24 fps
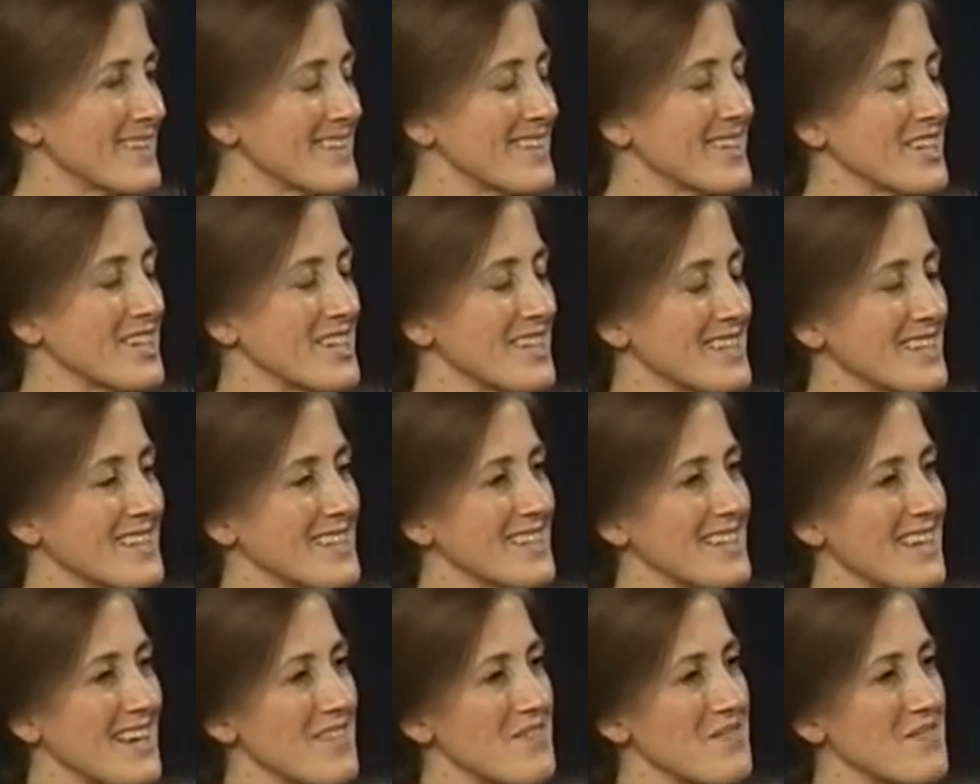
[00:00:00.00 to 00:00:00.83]
Yes.
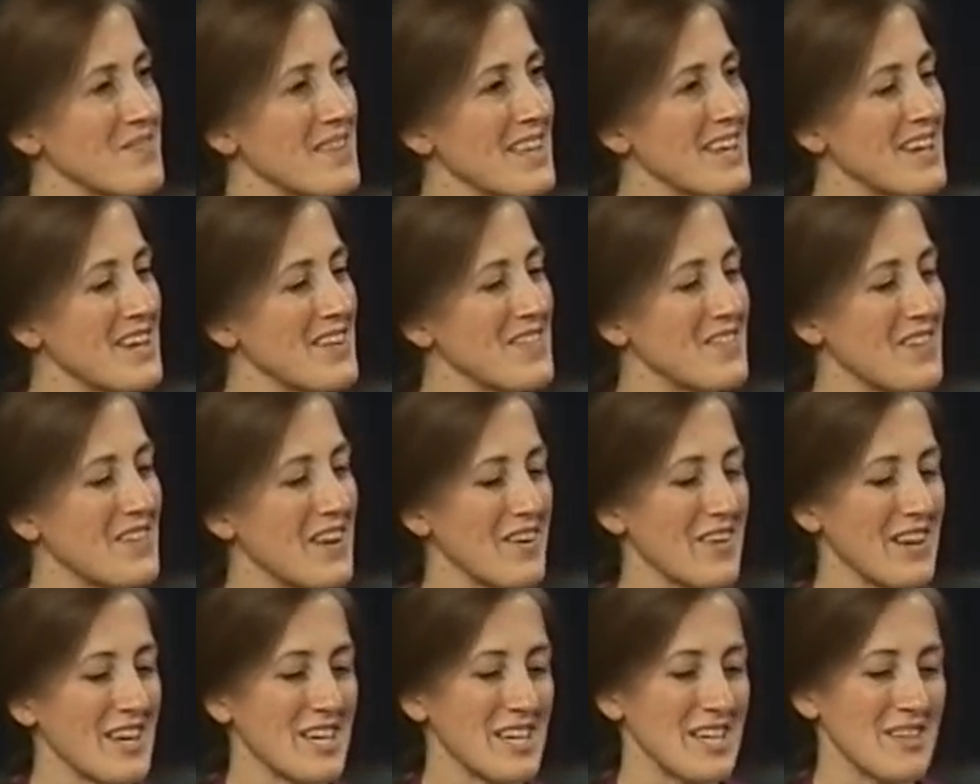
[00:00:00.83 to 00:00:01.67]
Yeah,
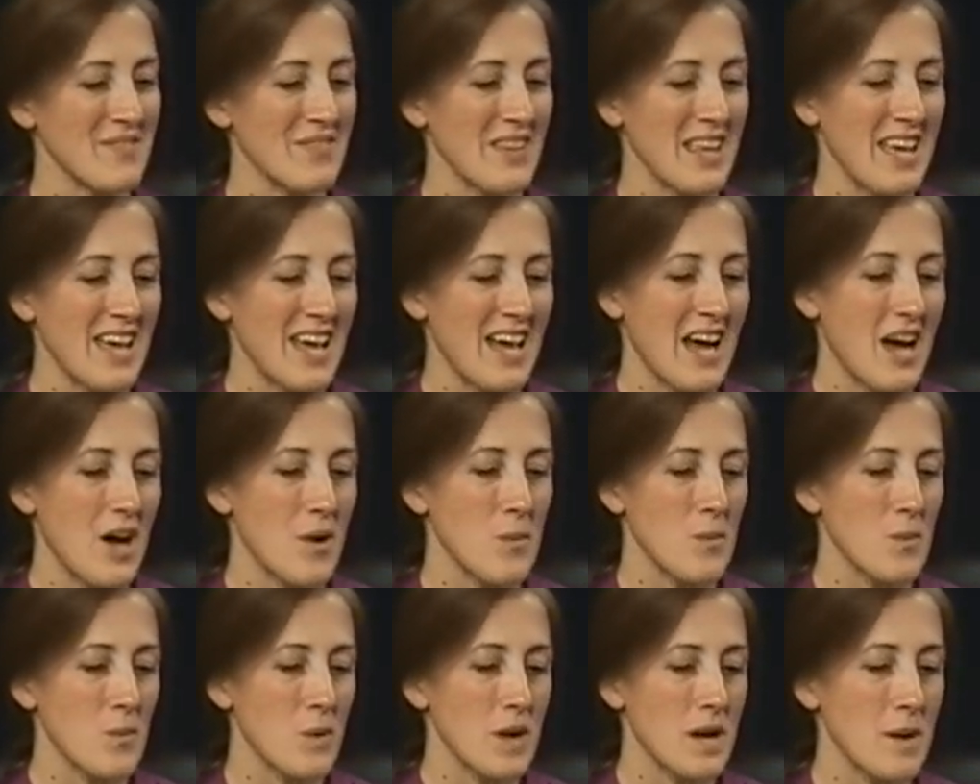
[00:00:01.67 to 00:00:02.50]
very good.
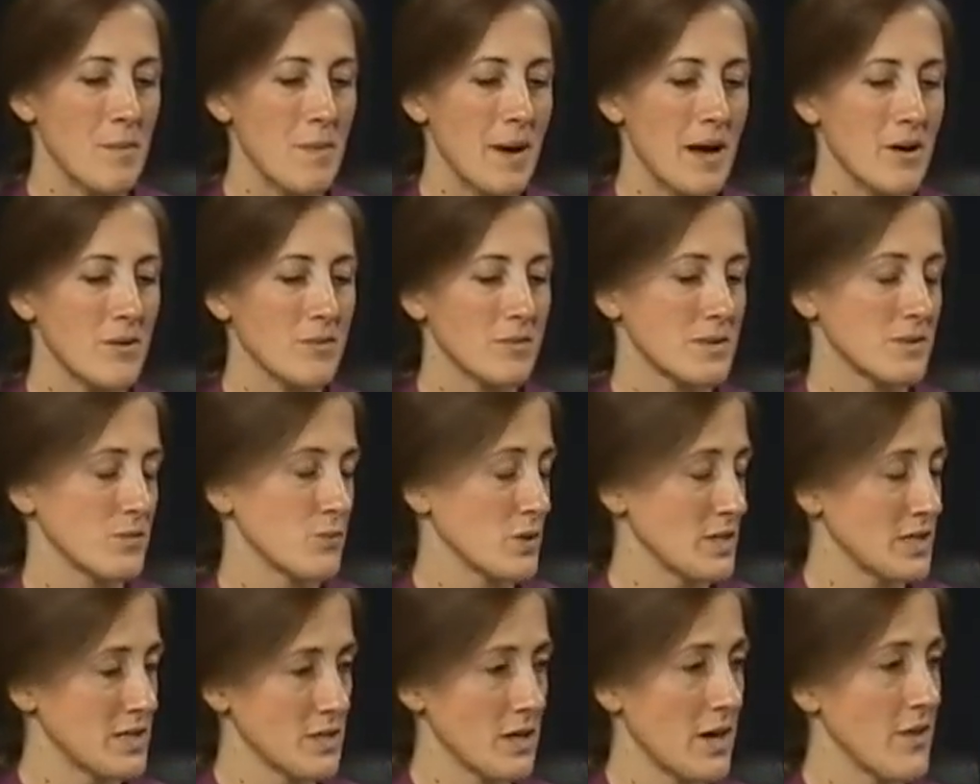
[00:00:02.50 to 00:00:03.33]
Um, what about
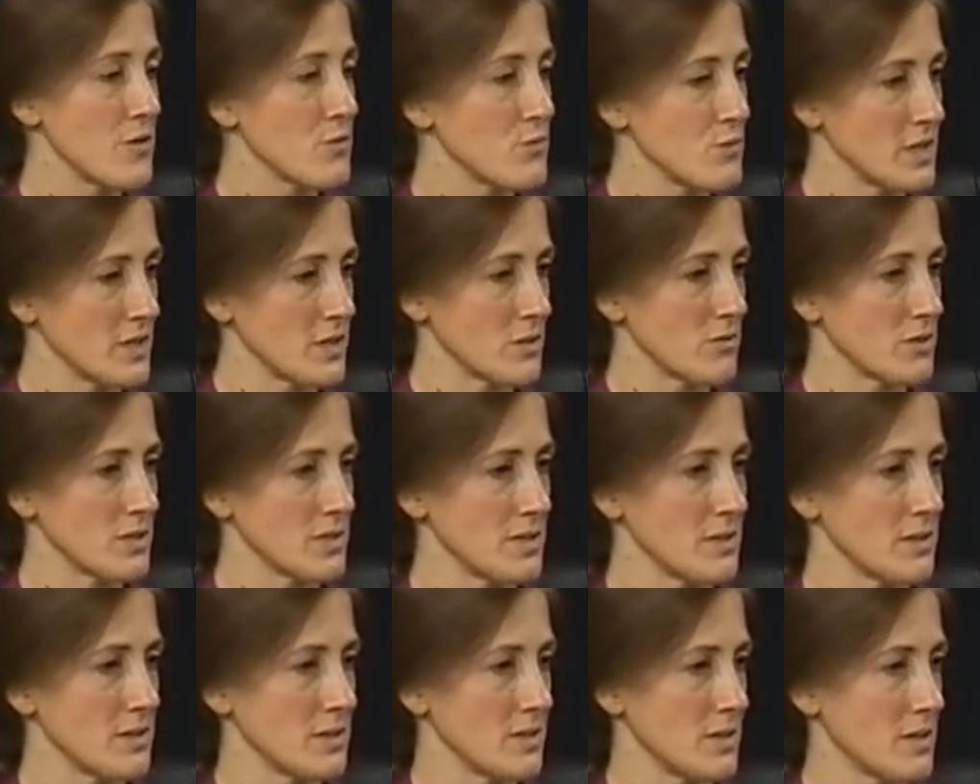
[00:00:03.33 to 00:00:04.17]
res other
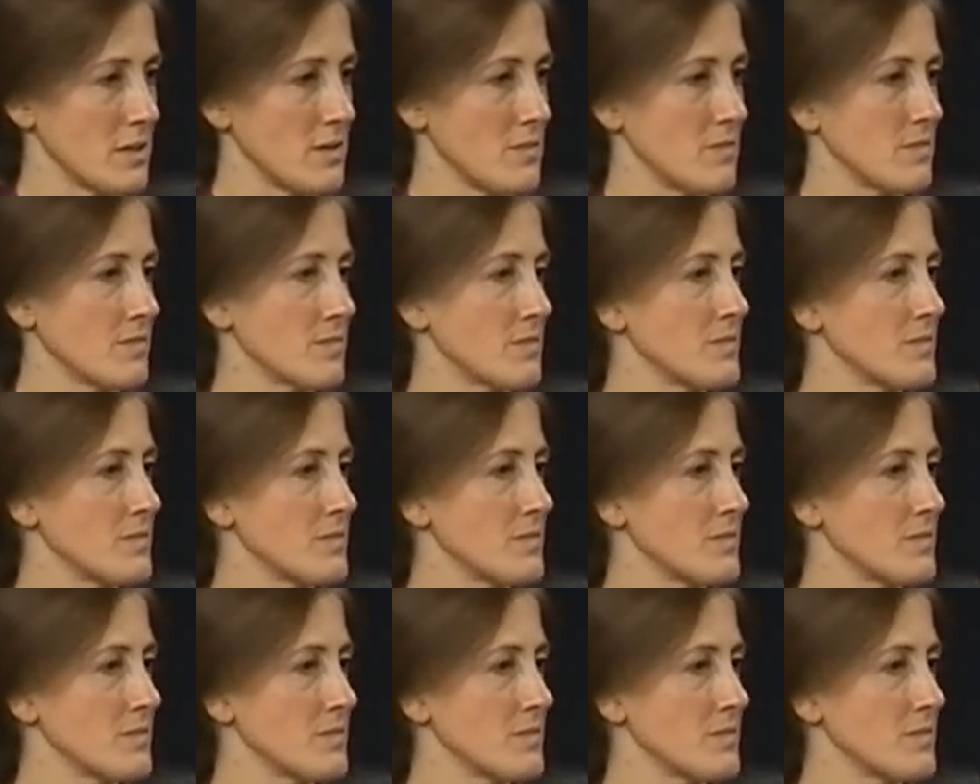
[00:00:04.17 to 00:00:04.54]
resources uh,